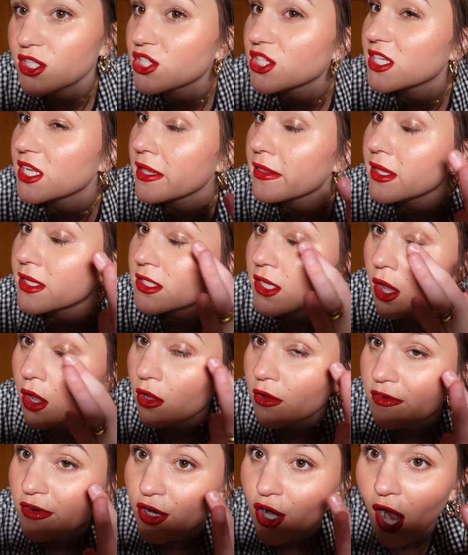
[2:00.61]
She did this
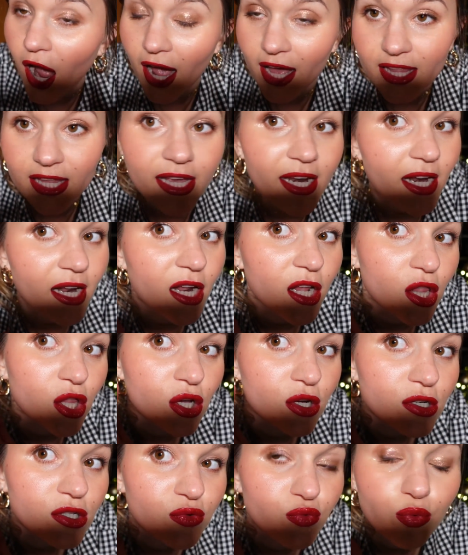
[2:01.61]
all over her eyelid and it
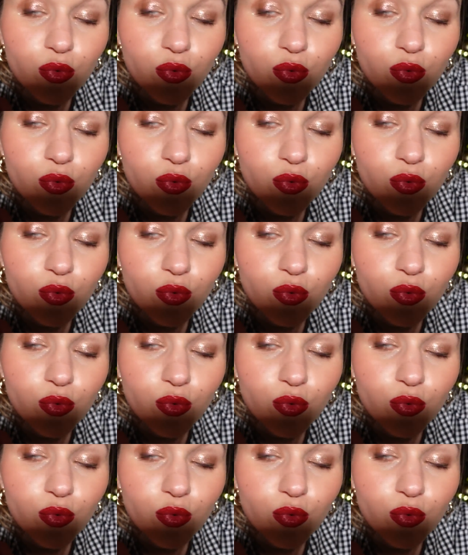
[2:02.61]
looked